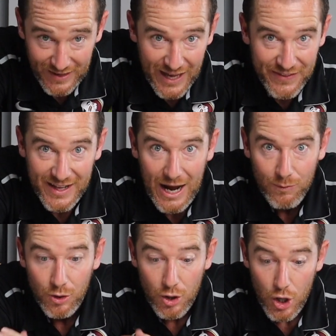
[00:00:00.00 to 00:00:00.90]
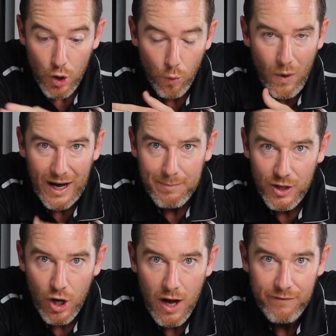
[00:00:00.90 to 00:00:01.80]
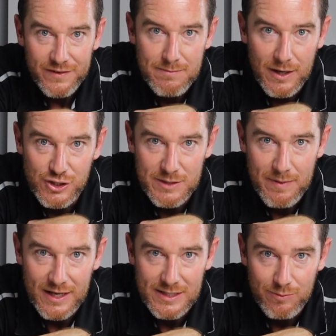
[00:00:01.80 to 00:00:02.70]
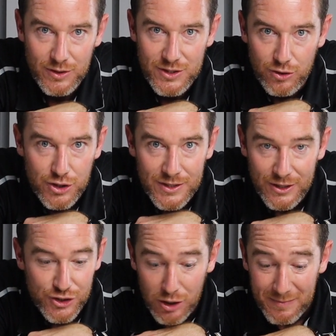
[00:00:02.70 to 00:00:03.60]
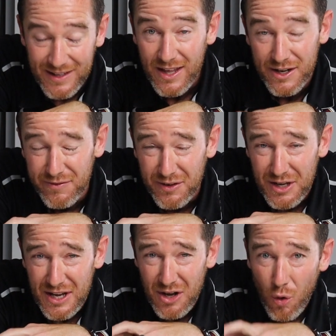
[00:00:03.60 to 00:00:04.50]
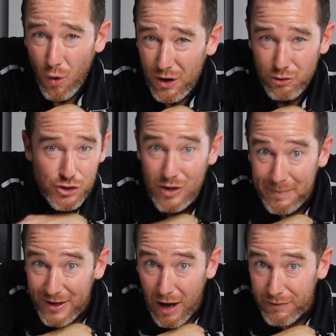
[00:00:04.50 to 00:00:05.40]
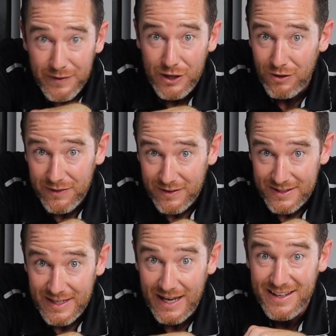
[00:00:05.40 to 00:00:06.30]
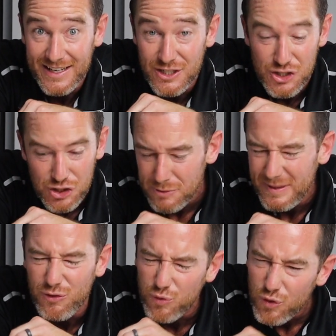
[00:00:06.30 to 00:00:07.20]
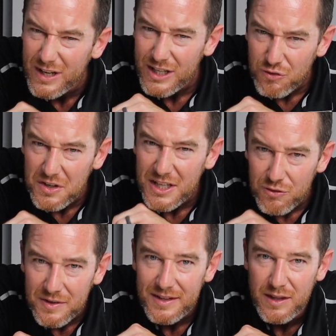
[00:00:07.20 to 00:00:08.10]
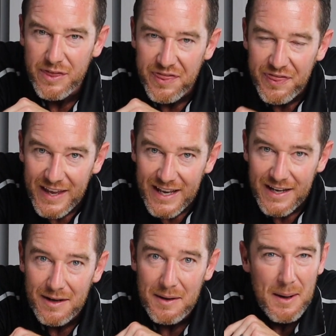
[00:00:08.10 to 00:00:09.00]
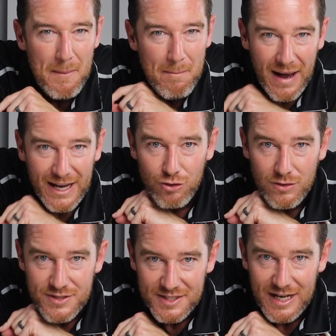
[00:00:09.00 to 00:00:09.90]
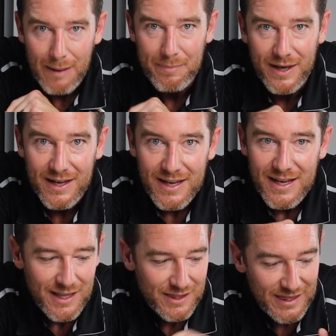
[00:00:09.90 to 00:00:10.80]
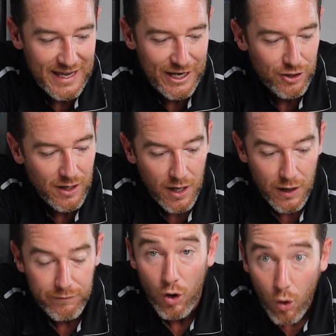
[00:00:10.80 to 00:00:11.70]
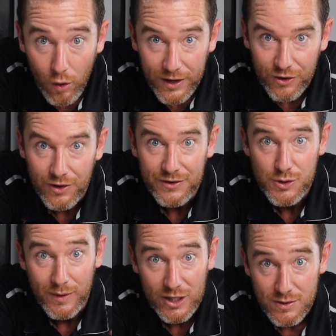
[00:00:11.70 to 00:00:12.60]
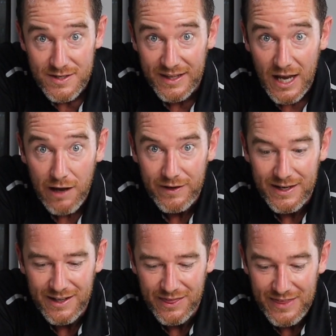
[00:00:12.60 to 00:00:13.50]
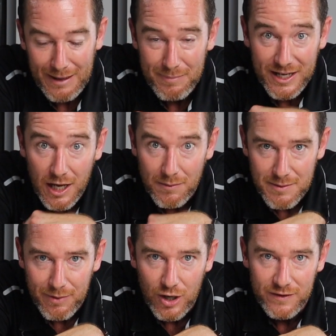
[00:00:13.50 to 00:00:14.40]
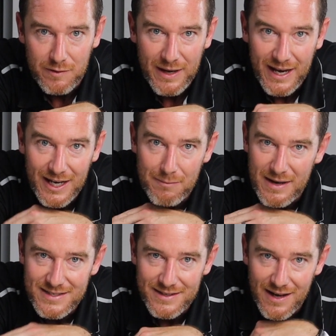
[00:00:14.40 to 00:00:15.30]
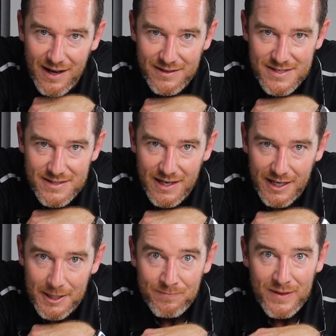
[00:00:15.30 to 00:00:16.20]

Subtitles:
And then I will wipe it off as much as possible. So there shouldn't be a lot of oil dripping off of it or anything like that. Like it should be a really, really, really thin, microscopic layer of oil. So when it goes in the oven, that becomes a part of the pan and makes it non-stick.